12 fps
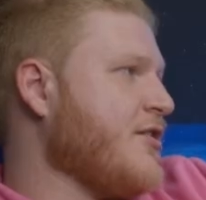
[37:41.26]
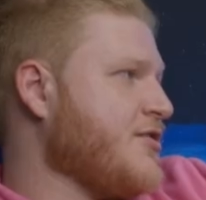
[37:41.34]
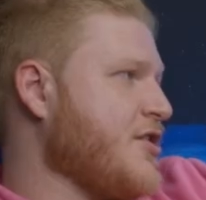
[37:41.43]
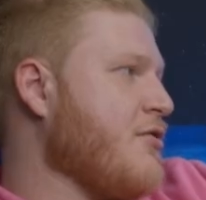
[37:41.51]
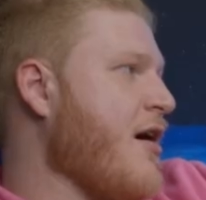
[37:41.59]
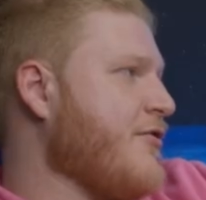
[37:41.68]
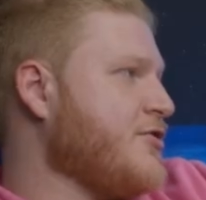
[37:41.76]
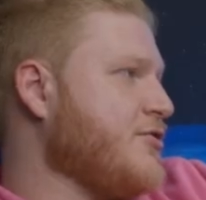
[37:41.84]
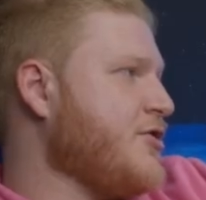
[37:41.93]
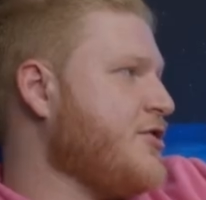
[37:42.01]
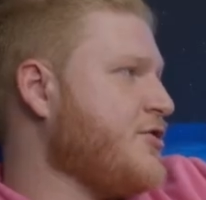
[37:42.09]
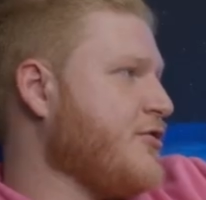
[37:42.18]
is that you have a
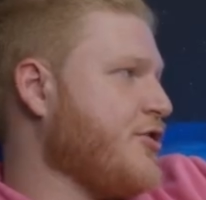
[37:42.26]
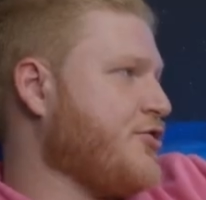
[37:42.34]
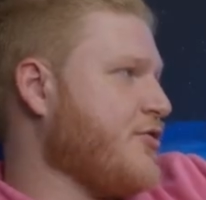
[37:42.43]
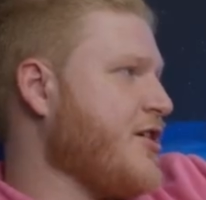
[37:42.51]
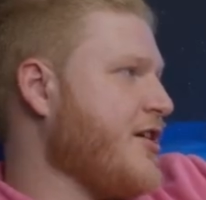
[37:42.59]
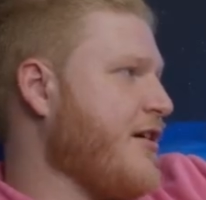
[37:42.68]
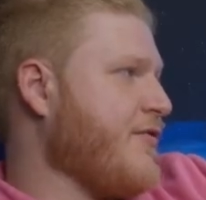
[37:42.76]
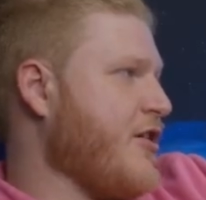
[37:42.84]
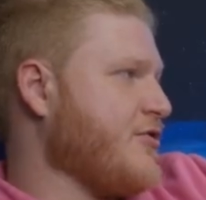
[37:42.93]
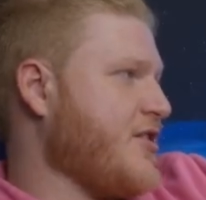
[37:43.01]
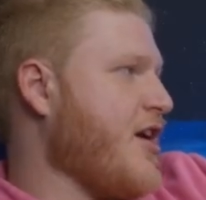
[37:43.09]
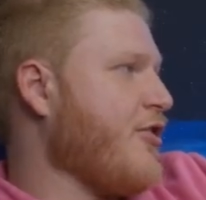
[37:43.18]
duty to retreat if
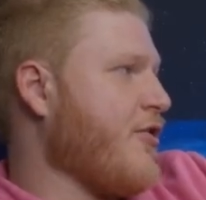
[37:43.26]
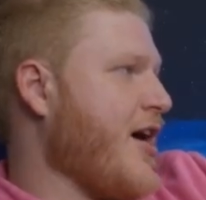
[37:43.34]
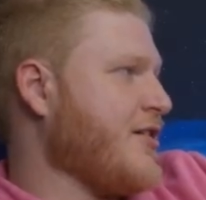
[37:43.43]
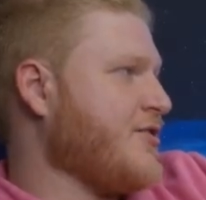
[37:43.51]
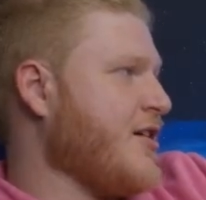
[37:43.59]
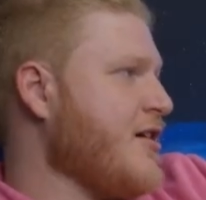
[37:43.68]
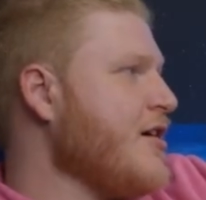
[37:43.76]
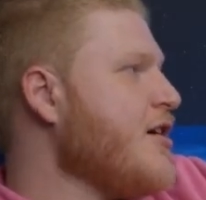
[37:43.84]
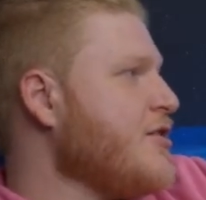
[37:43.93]
there's another exit.